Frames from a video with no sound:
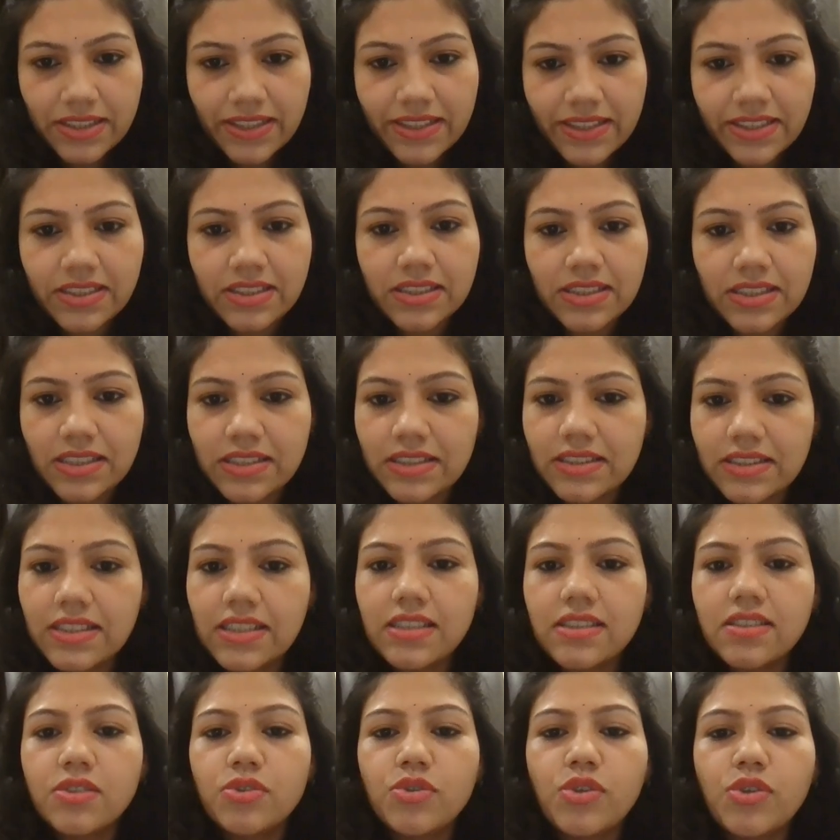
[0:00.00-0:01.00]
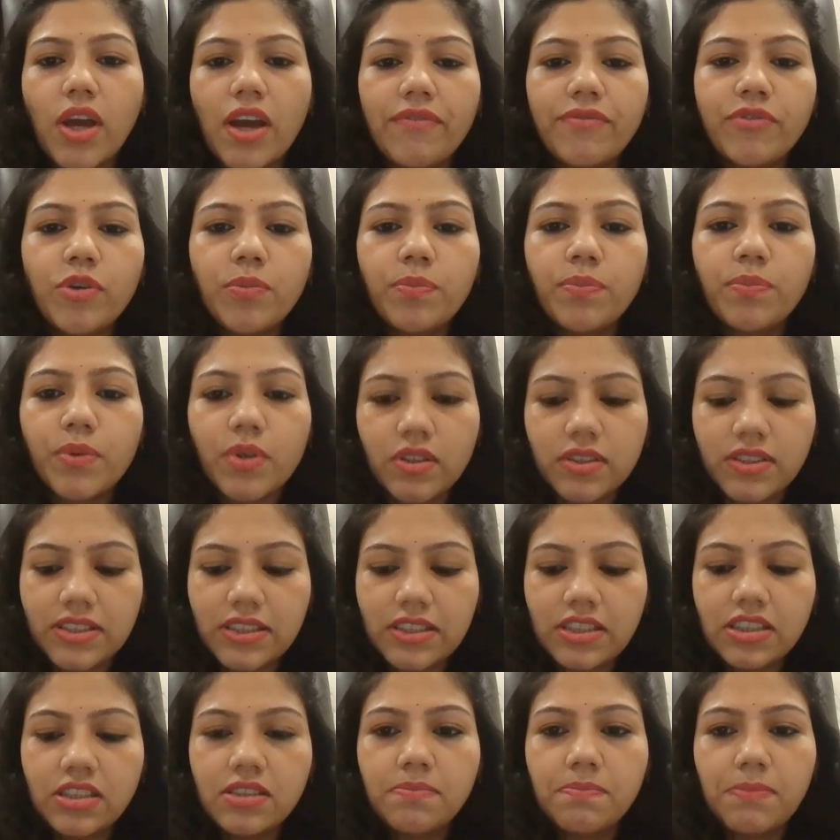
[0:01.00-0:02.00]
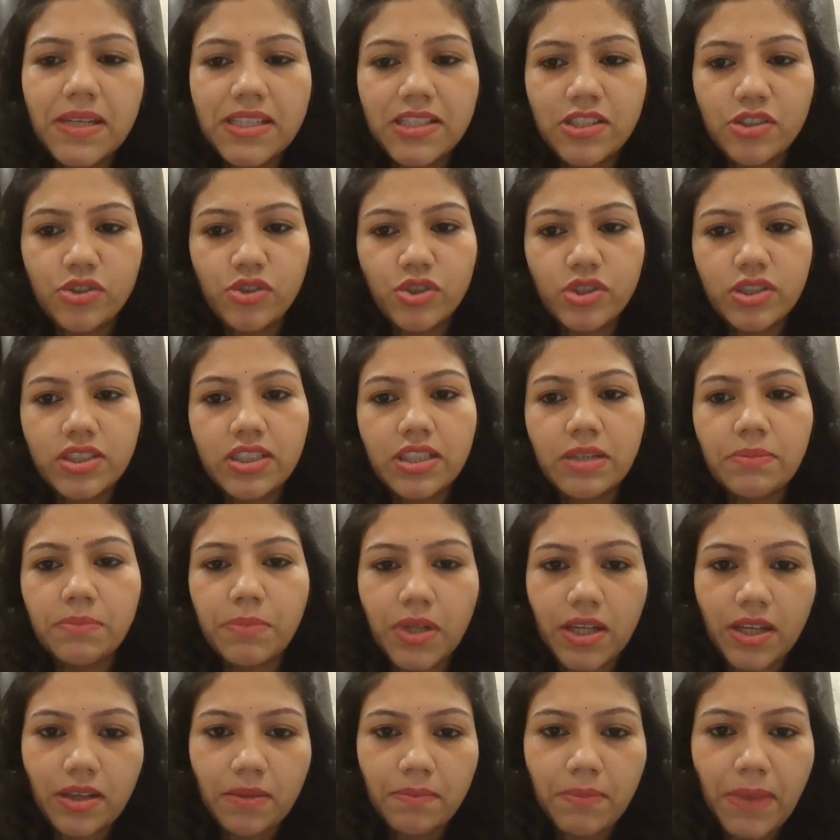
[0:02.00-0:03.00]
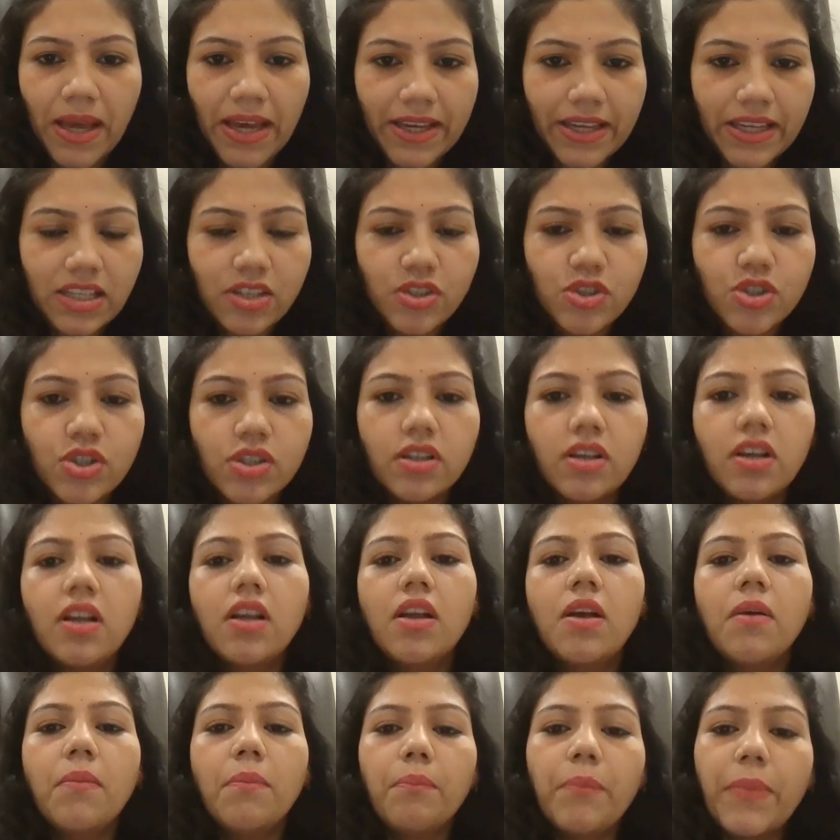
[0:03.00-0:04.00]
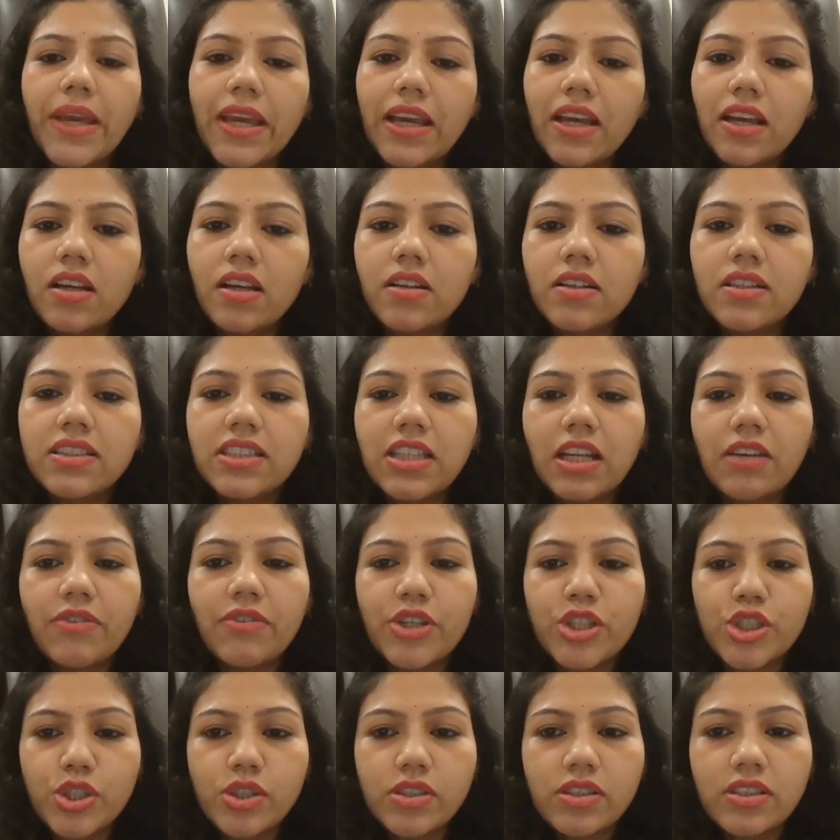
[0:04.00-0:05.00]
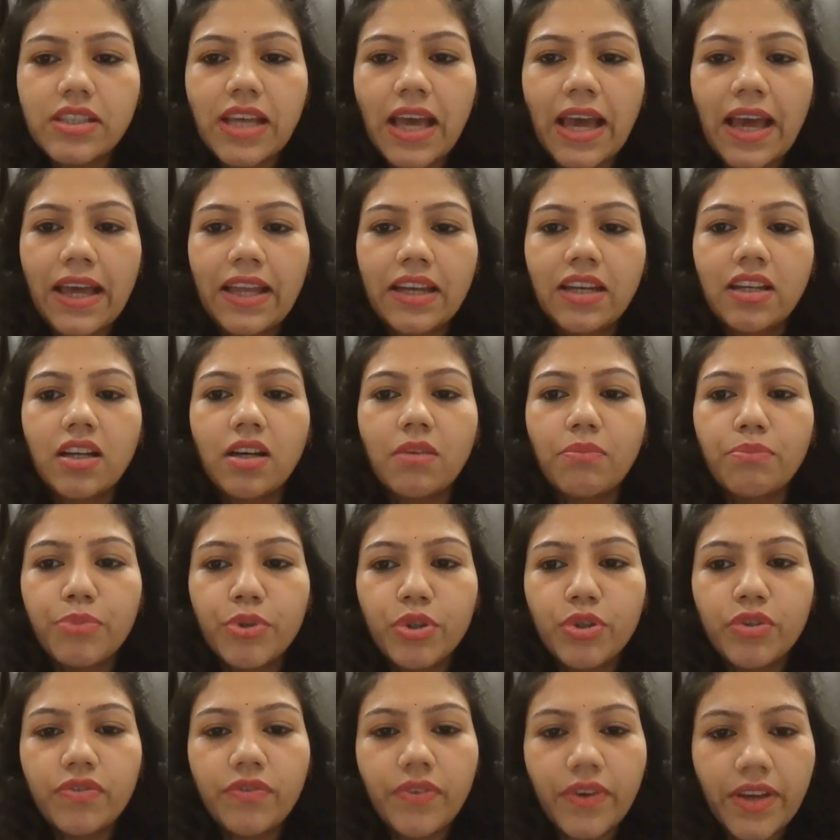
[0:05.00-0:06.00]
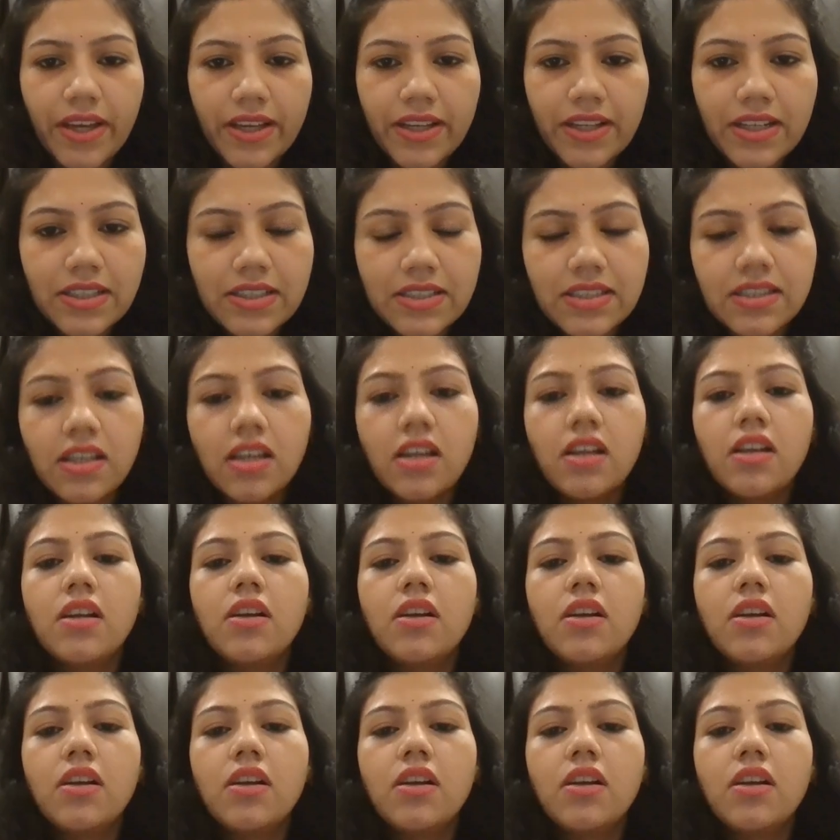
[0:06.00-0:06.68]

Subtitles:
Let's discuss this. You have to process passengers and baggage, make reservations and compute fares.